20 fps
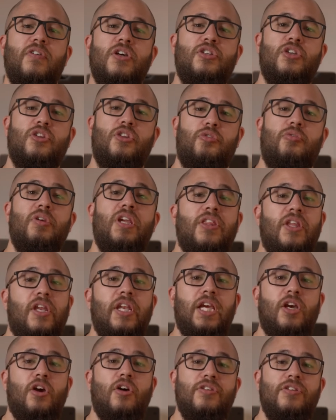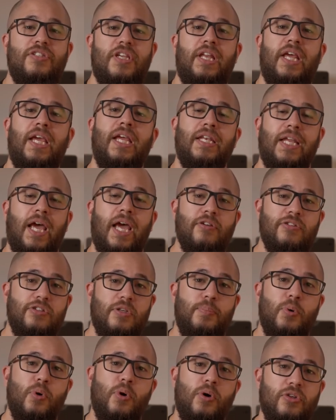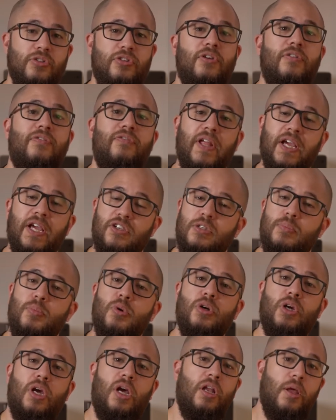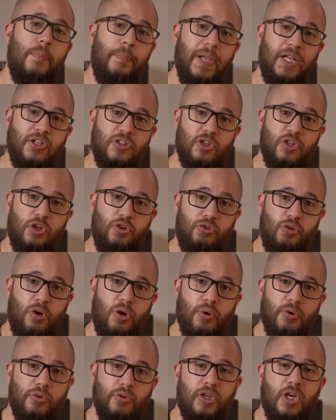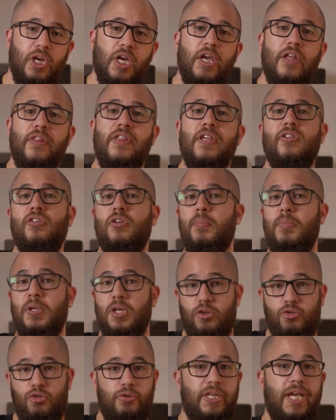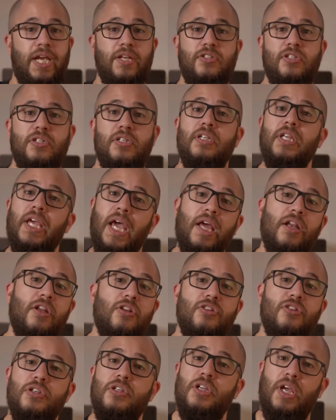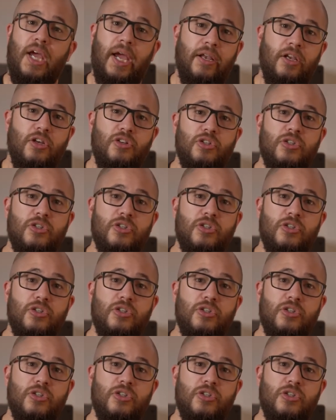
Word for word: version 3, the Nikon Z8 now supports flexible color picture controls. These can be created, edited, and